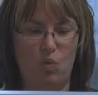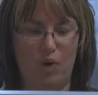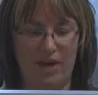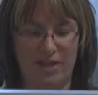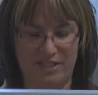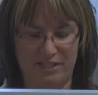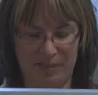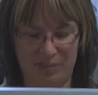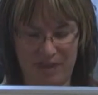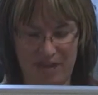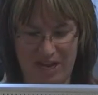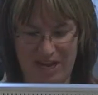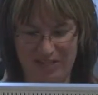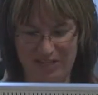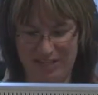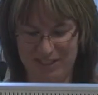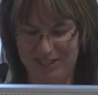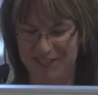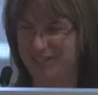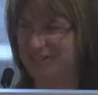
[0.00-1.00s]
it
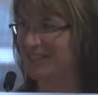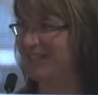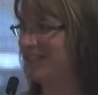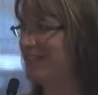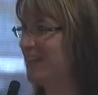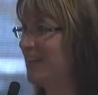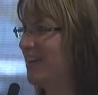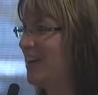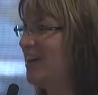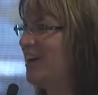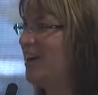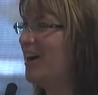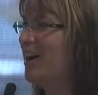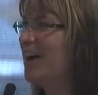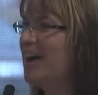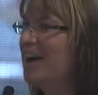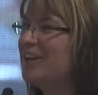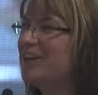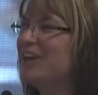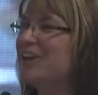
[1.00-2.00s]
depends.
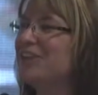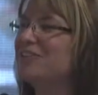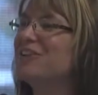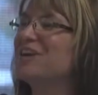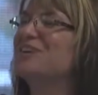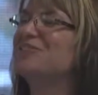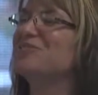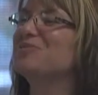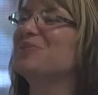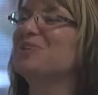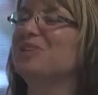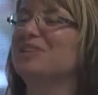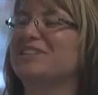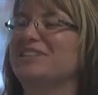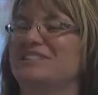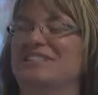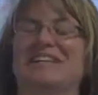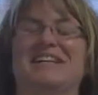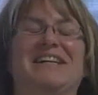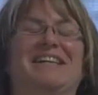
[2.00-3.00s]
Yeah, you guys were
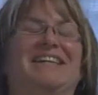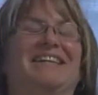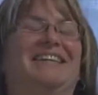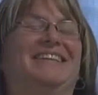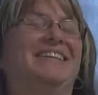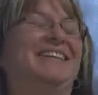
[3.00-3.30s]
listening.